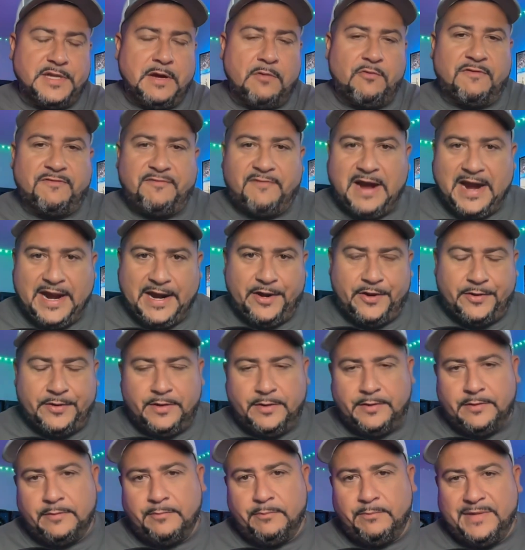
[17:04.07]
that were fired
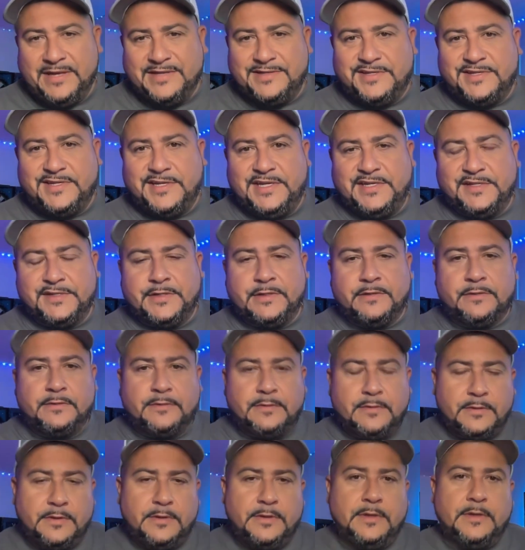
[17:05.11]
mid-season,
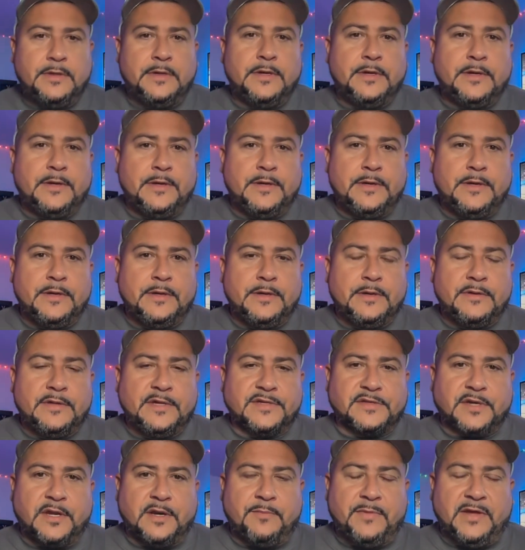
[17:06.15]

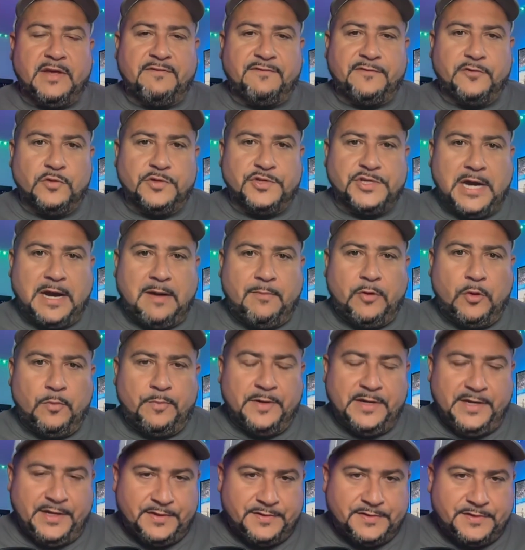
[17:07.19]
there's going to be a few job
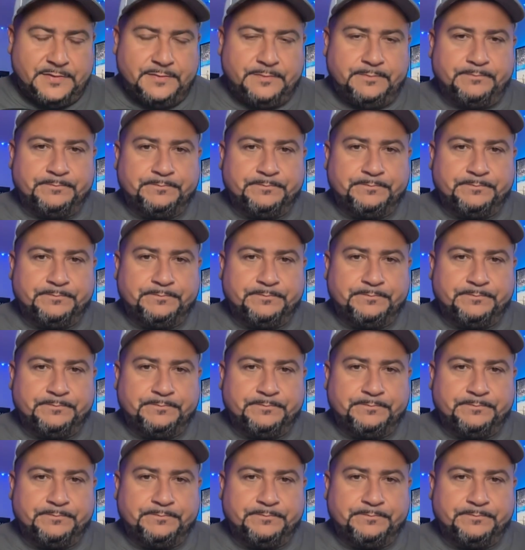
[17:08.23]
openings.